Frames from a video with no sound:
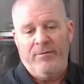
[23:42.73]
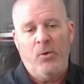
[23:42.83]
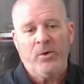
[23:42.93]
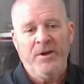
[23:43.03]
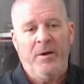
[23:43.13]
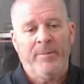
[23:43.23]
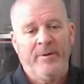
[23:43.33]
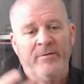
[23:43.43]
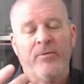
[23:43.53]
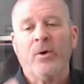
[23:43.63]
14 up
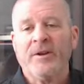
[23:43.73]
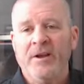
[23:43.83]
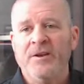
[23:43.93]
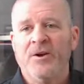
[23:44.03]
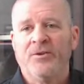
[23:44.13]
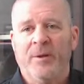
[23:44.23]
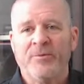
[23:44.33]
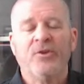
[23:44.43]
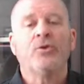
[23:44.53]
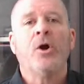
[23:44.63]
in 14 years. I'm
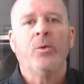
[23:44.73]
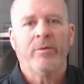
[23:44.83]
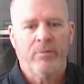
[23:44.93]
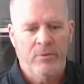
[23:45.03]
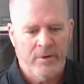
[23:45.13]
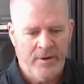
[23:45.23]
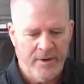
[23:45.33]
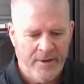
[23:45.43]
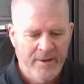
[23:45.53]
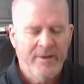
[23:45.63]
still going through
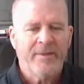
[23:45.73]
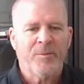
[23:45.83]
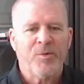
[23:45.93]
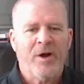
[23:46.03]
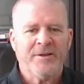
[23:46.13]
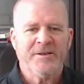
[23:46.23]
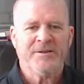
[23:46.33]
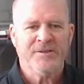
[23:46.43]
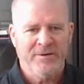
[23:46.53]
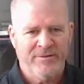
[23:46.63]
the
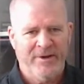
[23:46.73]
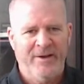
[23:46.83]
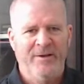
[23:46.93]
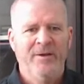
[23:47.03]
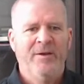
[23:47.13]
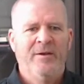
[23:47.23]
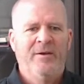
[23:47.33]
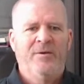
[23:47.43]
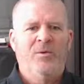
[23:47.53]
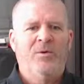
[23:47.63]
process of
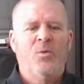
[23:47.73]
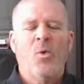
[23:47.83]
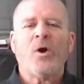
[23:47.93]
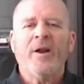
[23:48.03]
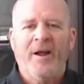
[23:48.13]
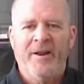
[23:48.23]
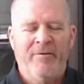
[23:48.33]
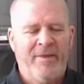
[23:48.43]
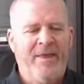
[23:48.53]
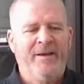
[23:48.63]
working on
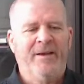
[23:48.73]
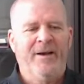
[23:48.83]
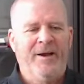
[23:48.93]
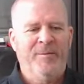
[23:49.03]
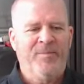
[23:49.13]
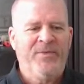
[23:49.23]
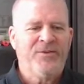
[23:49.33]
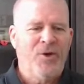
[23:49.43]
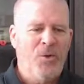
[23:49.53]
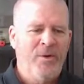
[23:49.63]
everything.
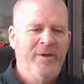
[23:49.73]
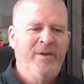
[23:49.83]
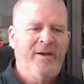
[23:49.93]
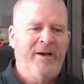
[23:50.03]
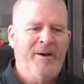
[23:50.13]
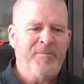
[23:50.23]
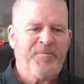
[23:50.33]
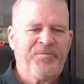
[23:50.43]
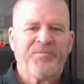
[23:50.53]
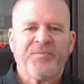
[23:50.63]
Um,
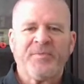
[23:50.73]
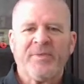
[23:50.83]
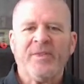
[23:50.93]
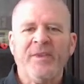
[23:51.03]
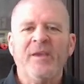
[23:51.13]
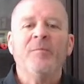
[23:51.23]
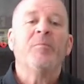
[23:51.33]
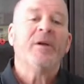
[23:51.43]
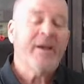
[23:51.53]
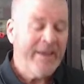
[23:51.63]

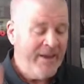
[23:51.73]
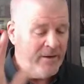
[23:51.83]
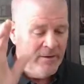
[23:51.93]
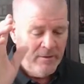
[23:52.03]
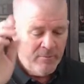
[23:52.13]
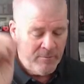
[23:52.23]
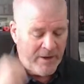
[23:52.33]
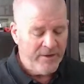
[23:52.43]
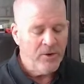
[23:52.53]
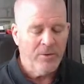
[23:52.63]
but again,
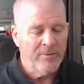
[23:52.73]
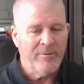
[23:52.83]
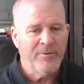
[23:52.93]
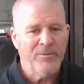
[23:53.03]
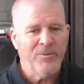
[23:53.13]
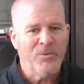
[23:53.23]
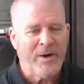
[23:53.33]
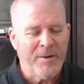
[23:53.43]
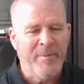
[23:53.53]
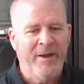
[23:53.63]
I don't
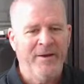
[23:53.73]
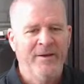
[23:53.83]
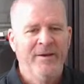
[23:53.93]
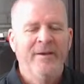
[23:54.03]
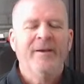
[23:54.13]
recommend.